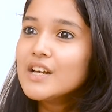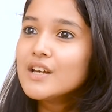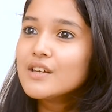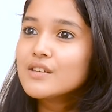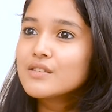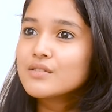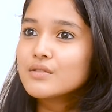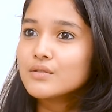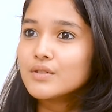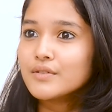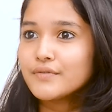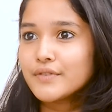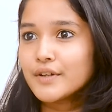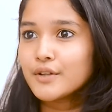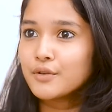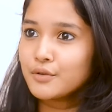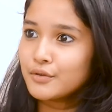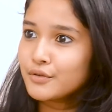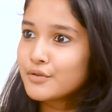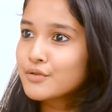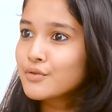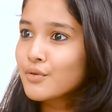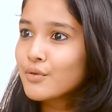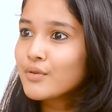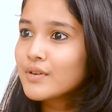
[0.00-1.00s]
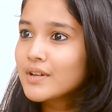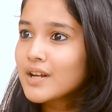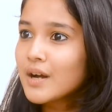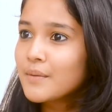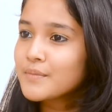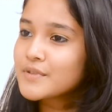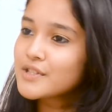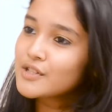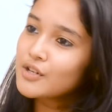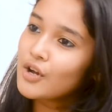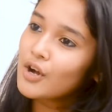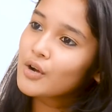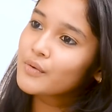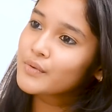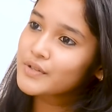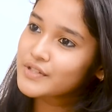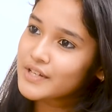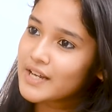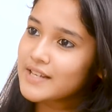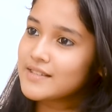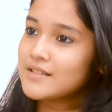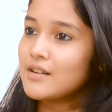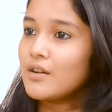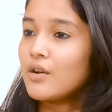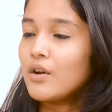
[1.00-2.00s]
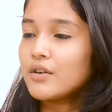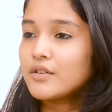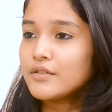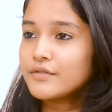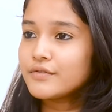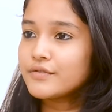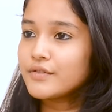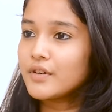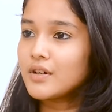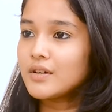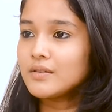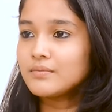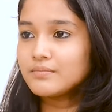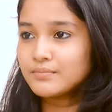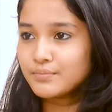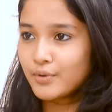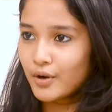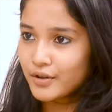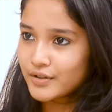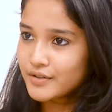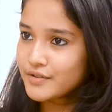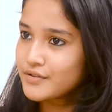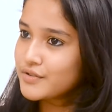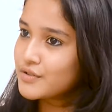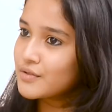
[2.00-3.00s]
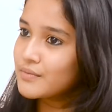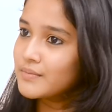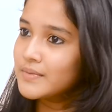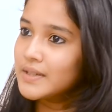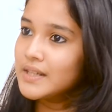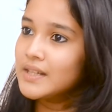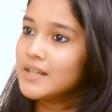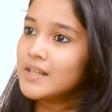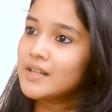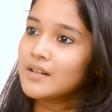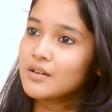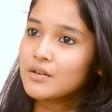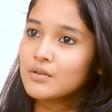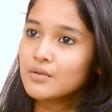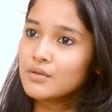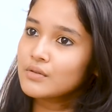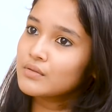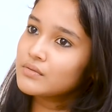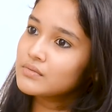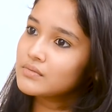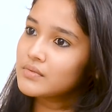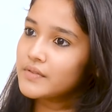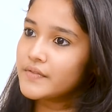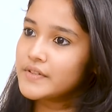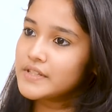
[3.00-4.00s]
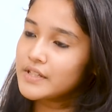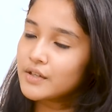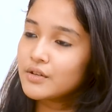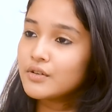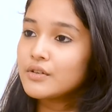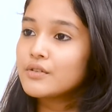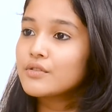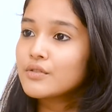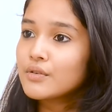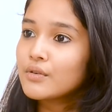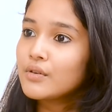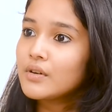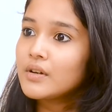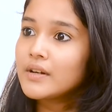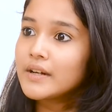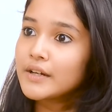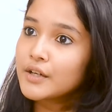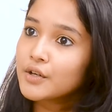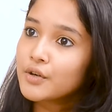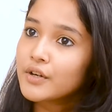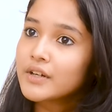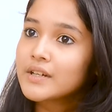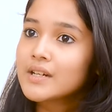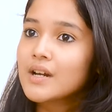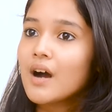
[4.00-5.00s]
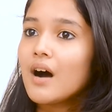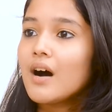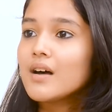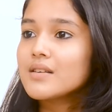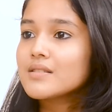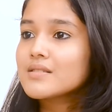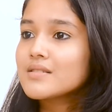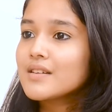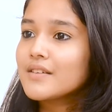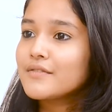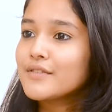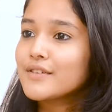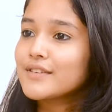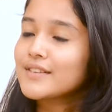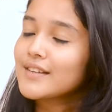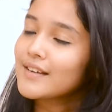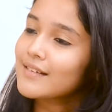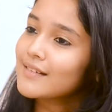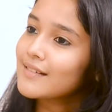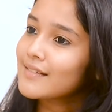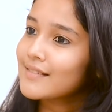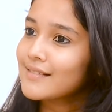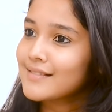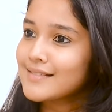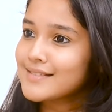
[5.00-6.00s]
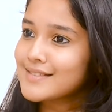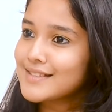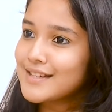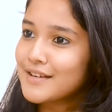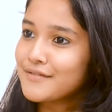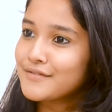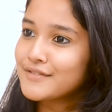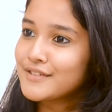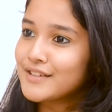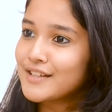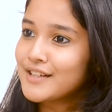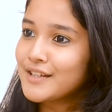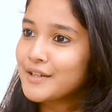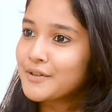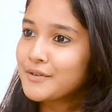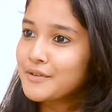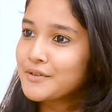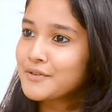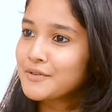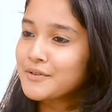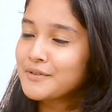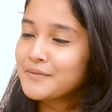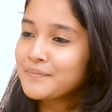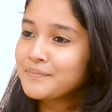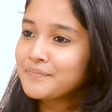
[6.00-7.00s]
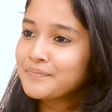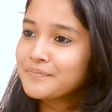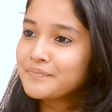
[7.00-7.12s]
So if a good role comes along, which has a lot of importance to me, and you know, it's a good role and good cast and everything, it's definitely a good role.